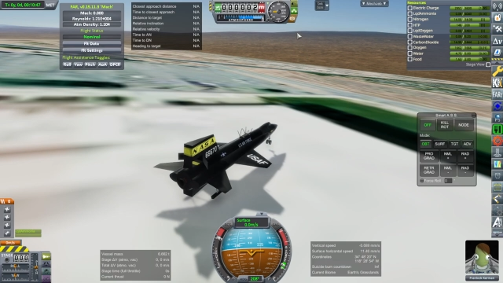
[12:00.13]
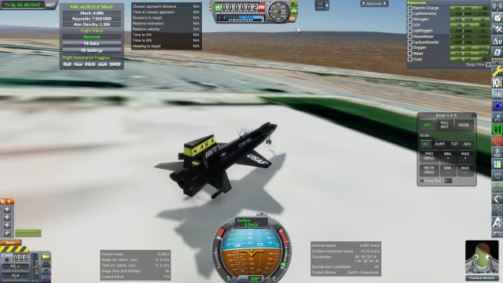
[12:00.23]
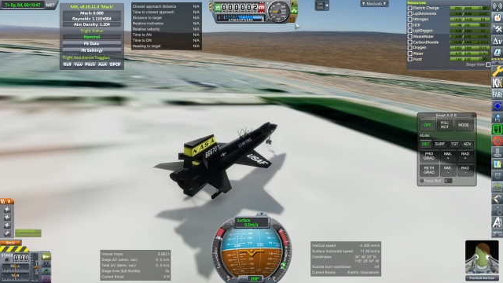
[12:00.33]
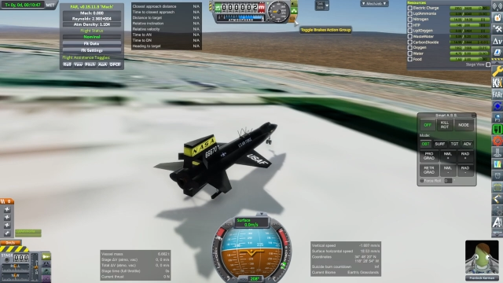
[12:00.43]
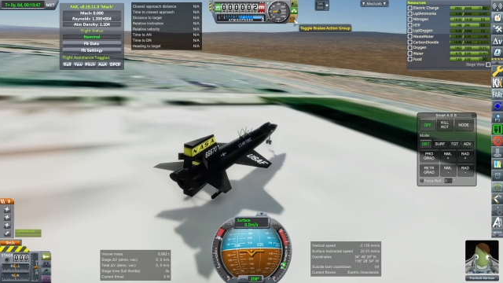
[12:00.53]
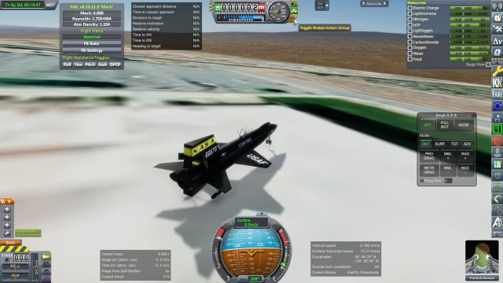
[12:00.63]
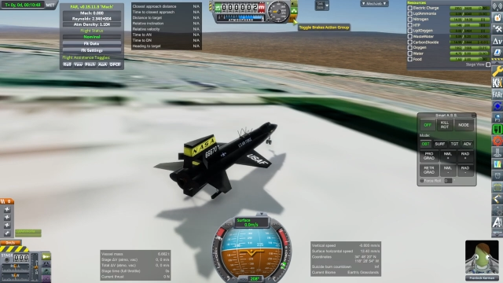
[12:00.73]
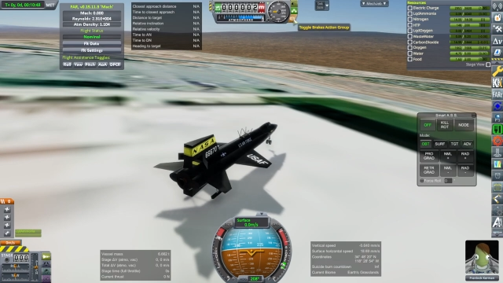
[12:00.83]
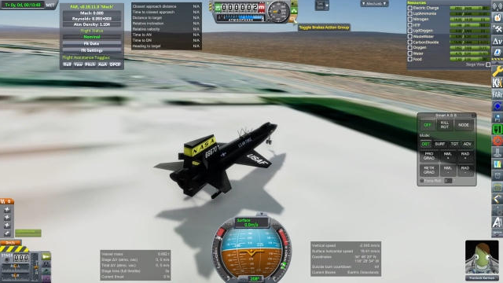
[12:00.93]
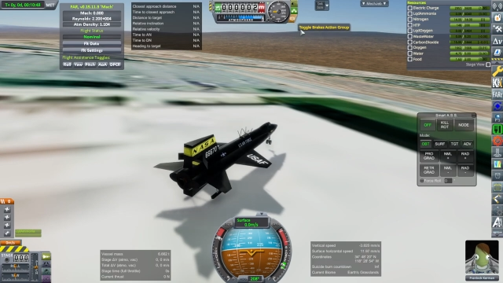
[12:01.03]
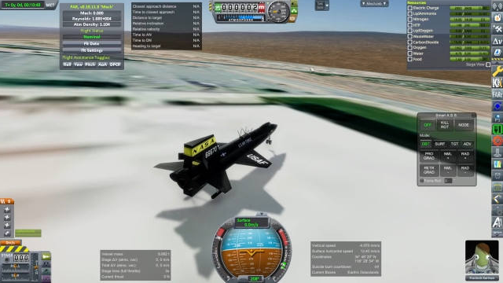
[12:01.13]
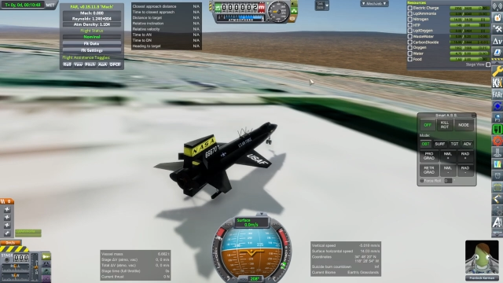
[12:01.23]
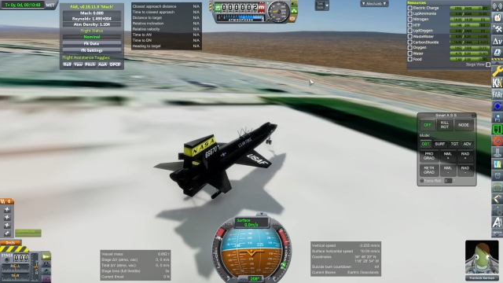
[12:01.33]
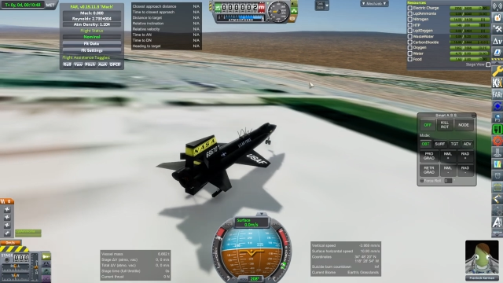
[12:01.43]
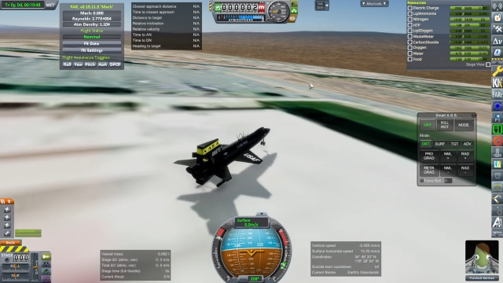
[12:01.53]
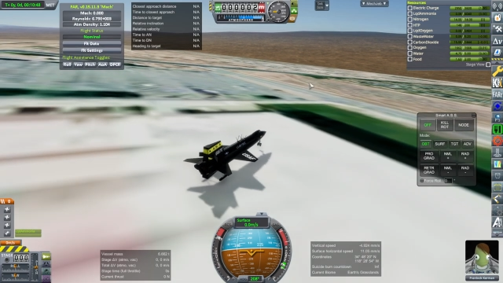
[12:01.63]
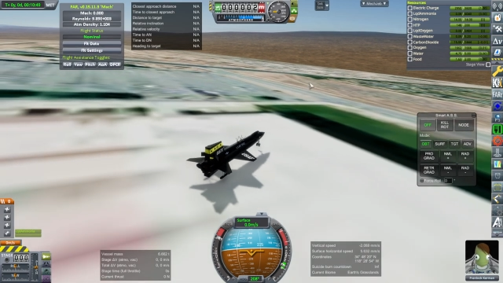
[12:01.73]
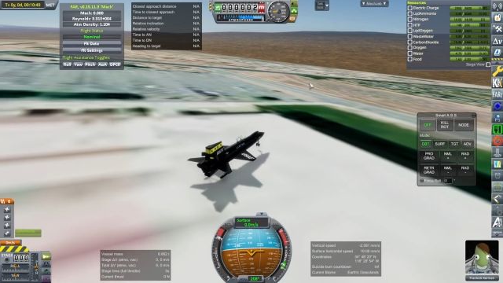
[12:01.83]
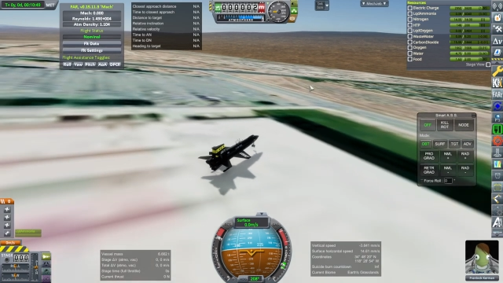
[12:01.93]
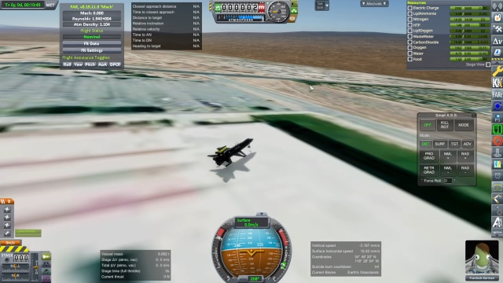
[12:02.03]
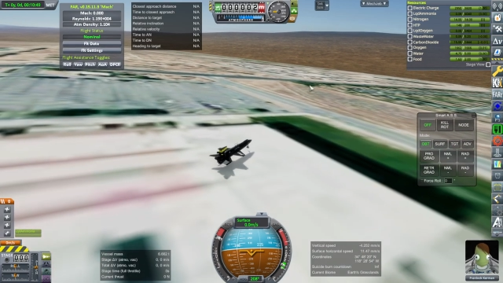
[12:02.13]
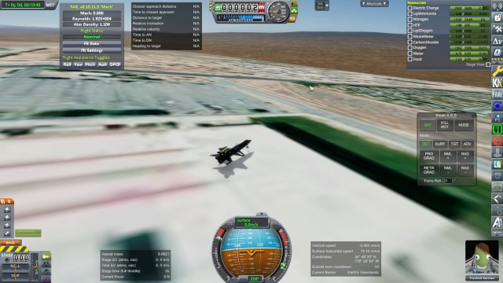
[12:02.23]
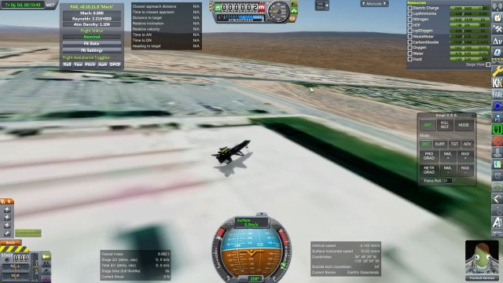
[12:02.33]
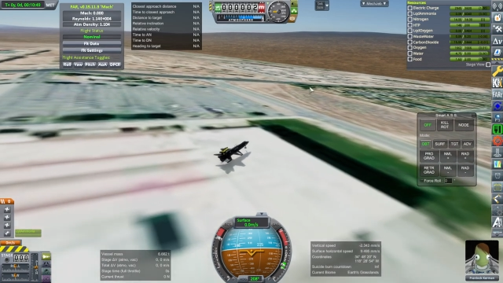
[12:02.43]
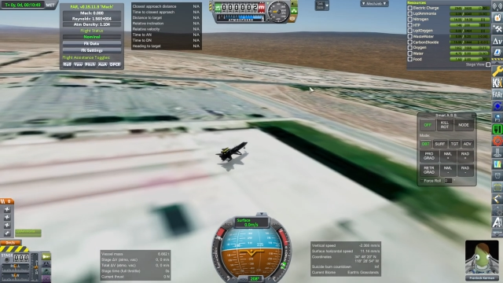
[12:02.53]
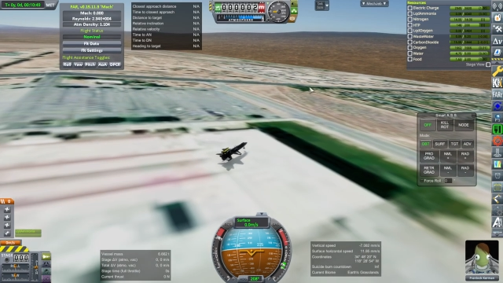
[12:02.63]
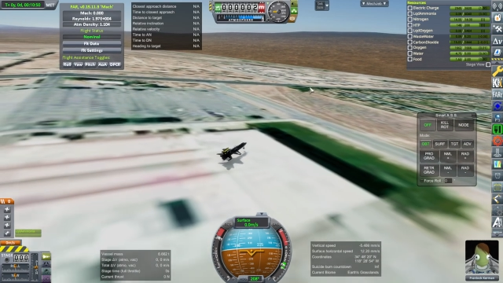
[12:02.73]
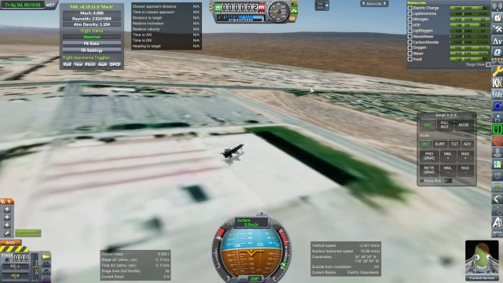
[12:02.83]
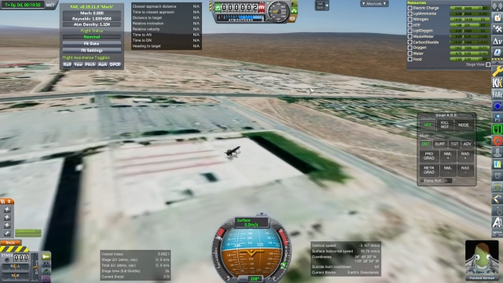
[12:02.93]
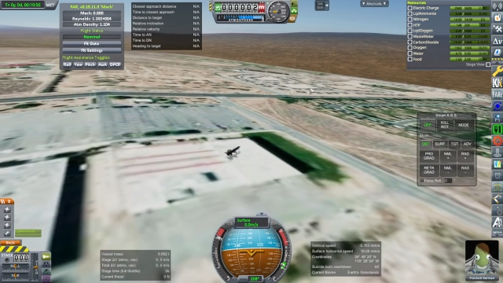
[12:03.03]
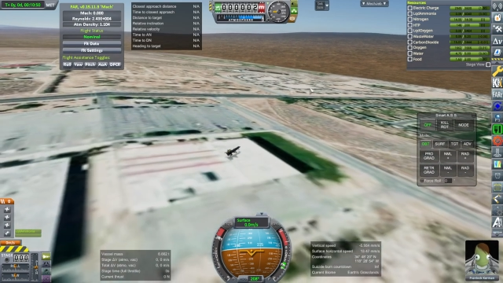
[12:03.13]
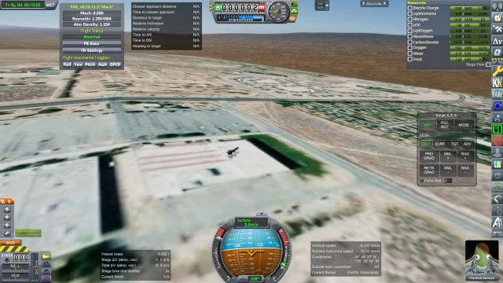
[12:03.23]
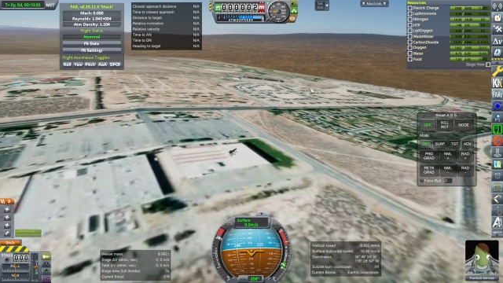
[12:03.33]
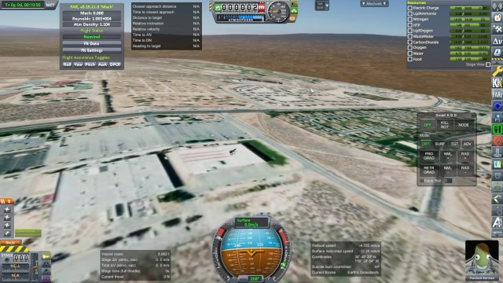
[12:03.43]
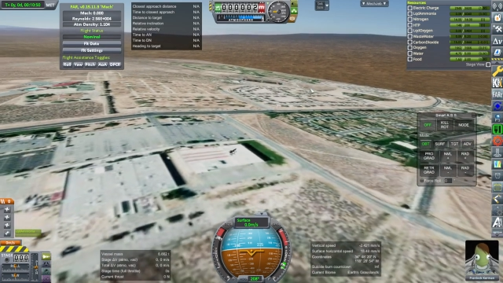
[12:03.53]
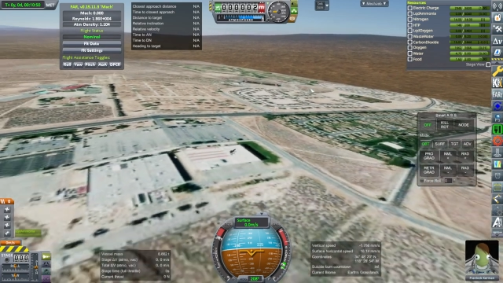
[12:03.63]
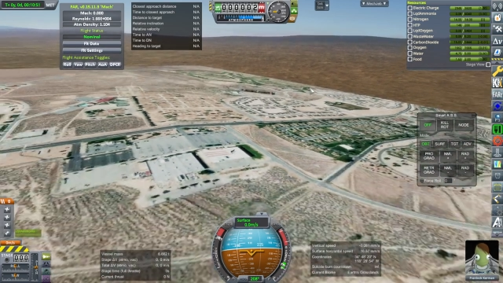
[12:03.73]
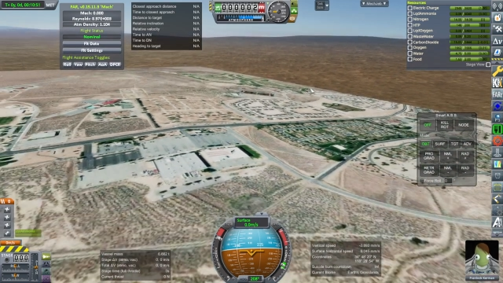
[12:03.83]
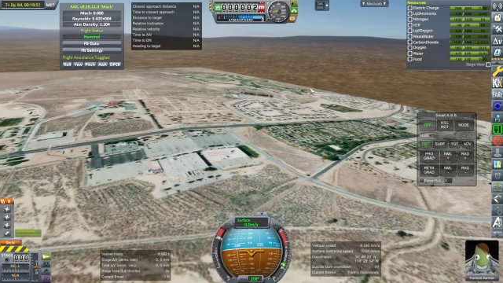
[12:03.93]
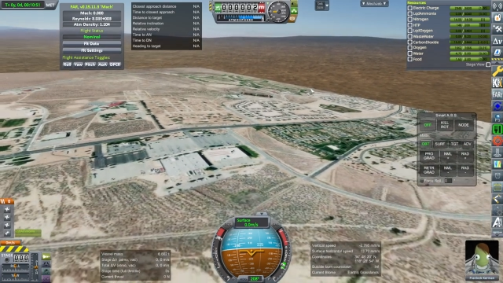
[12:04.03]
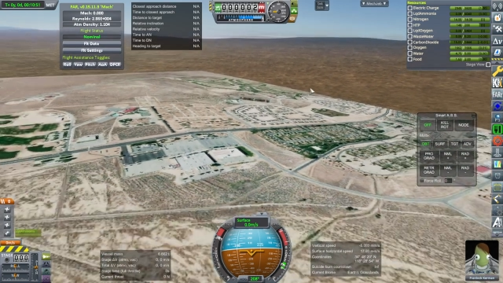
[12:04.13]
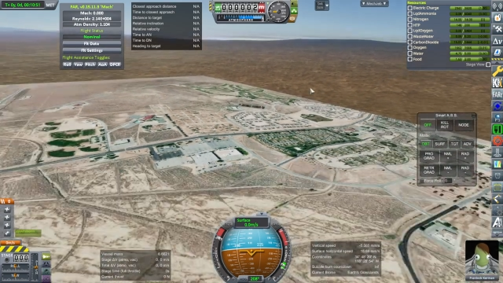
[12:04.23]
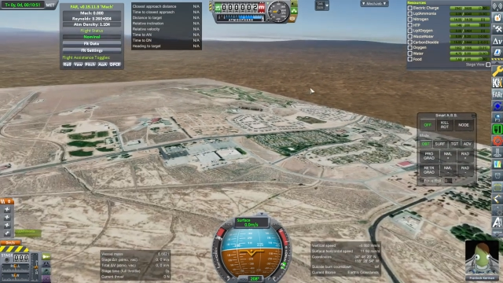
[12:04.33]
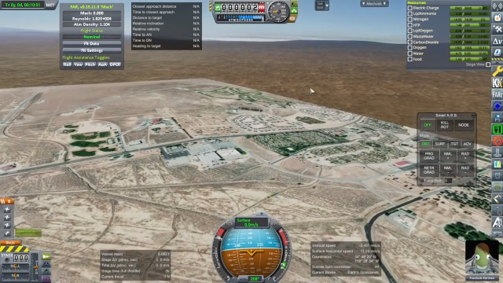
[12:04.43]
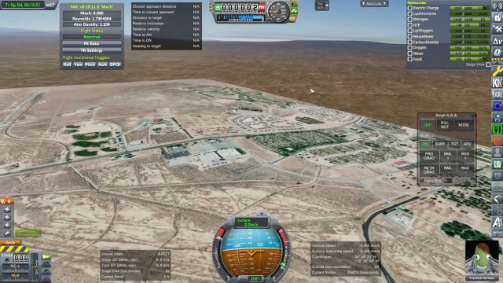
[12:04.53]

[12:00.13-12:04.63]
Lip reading: Nobody's mouth can be seen.